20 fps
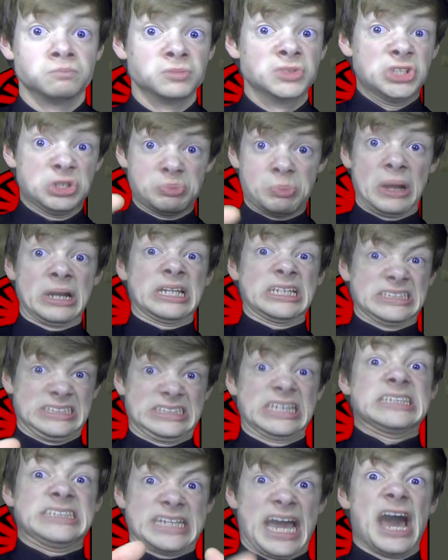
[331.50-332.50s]
You better
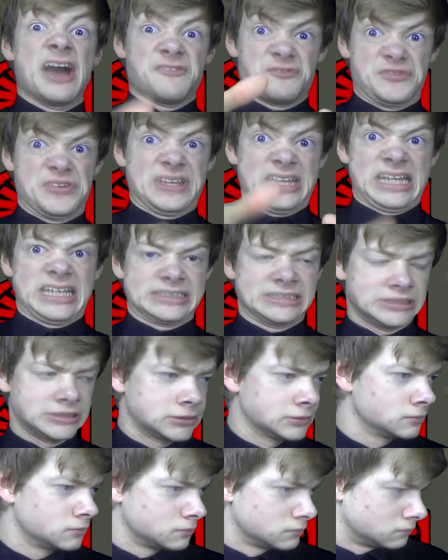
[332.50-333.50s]
sit down for this.
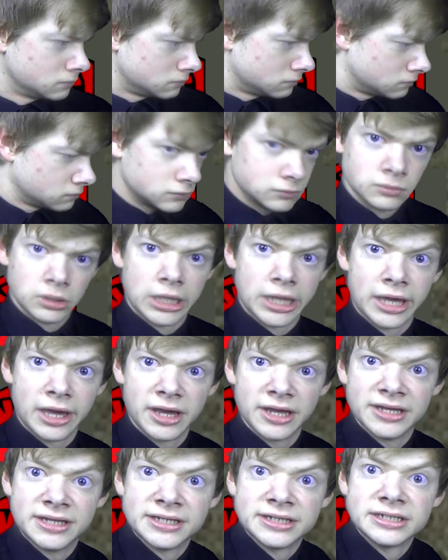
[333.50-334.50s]
Here